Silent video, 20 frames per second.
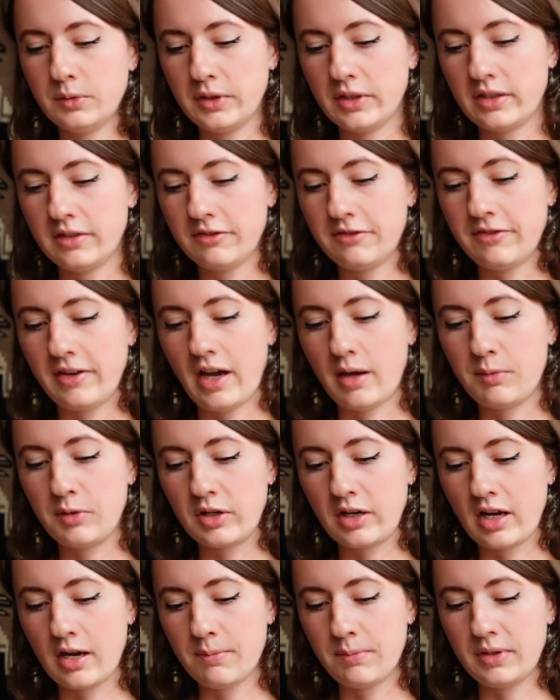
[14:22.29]
with the Fiber
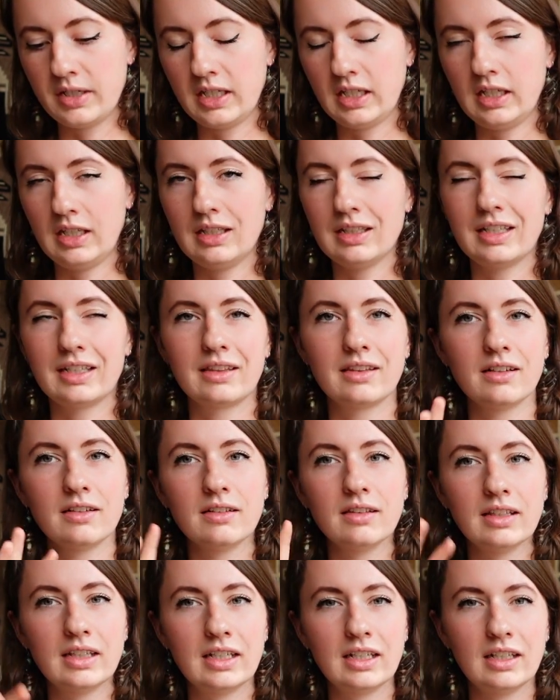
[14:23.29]
Company, like their
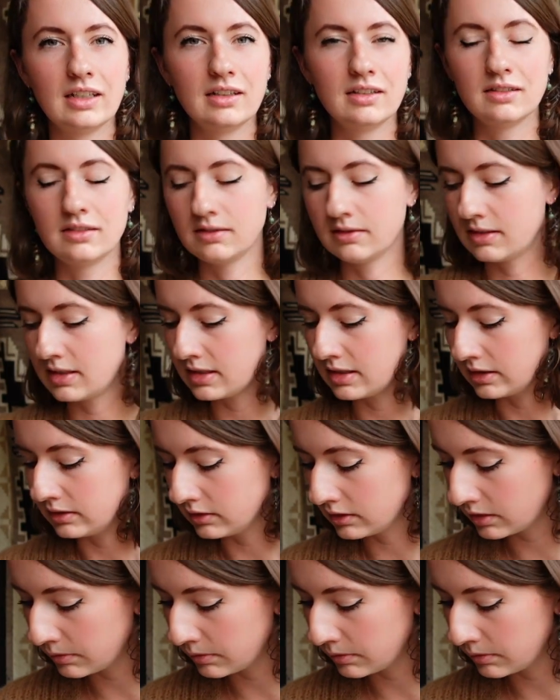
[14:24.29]
linen silk